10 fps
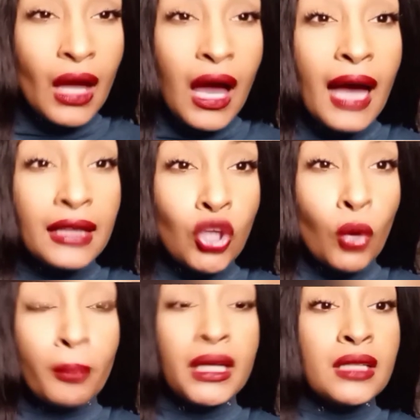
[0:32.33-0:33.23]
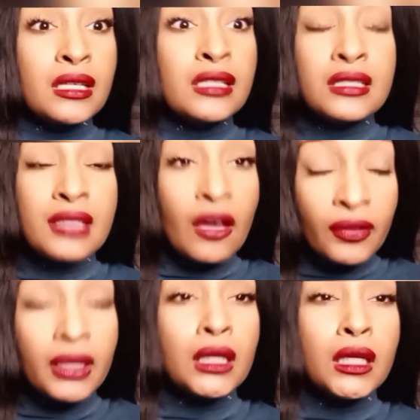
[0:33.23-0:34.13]
I don't, because he's
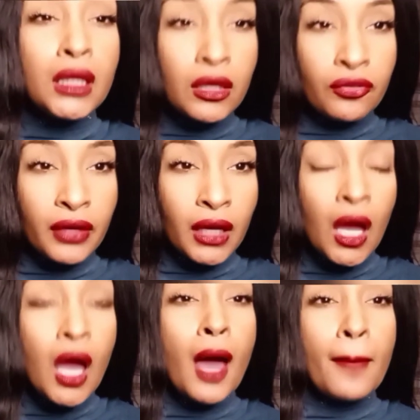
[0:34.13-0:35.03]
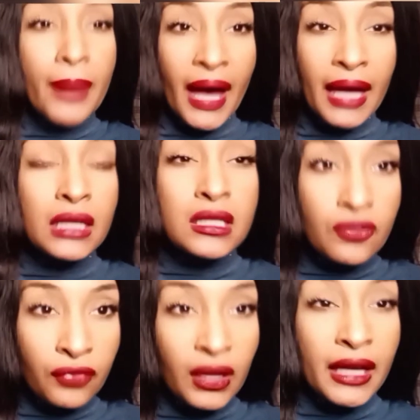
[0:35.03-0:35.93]
definitely living by his
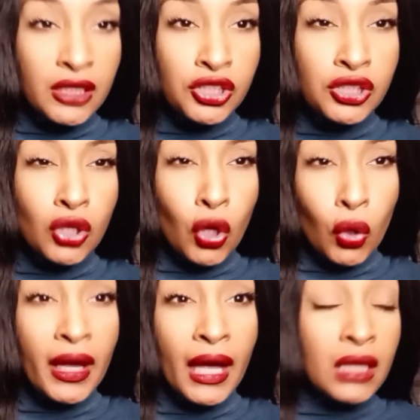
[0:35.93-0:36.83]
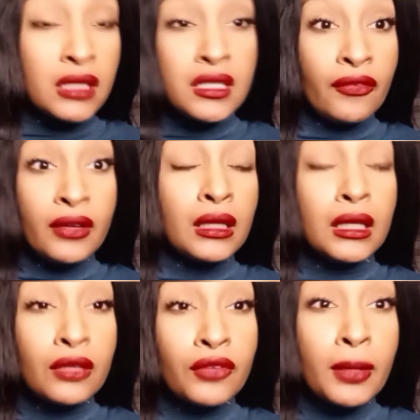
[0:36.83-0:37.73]
flesh. Okay, he's definitely
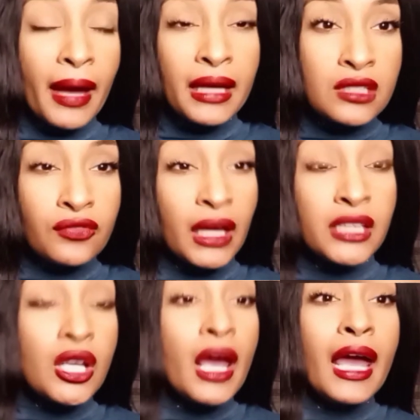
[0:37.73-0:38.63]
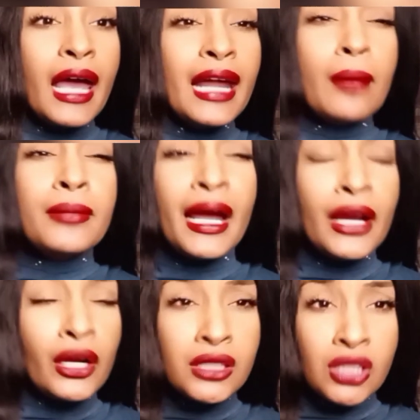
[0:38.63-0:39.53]
living by his flesh. And I'm not
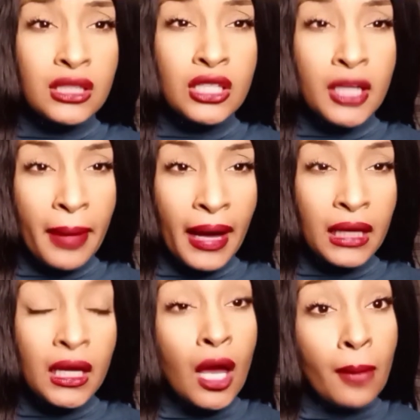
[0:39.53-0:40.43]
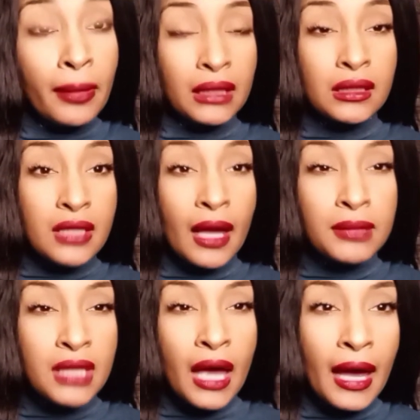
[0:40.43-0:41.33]
here to judge anybody, but at the same
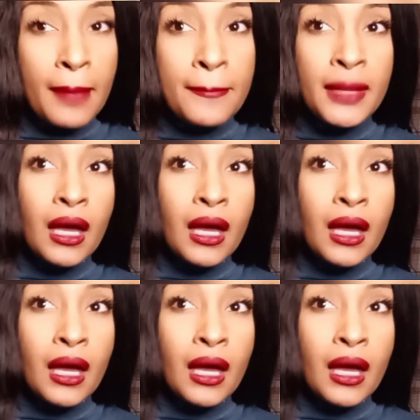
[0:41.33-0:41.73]
time,